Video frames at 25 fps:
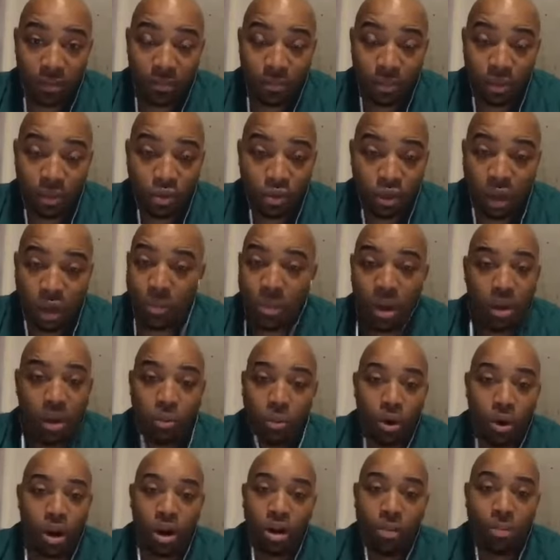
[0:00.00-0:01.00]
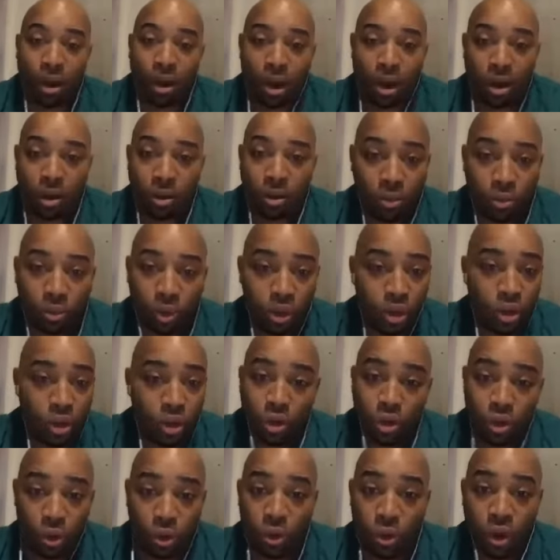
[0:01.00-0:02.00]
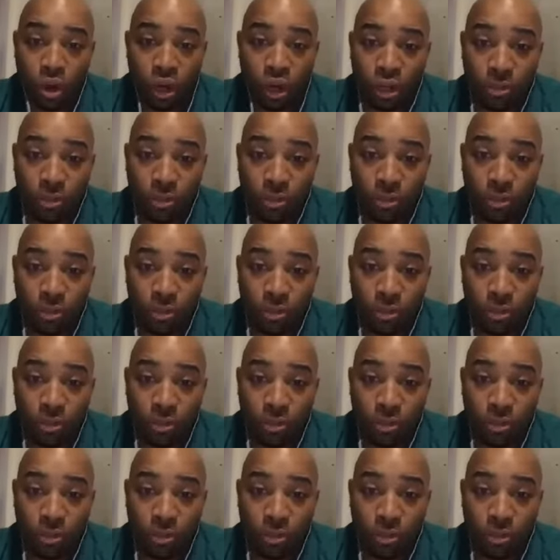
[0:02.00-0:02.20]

So I'm not worried about where you're going,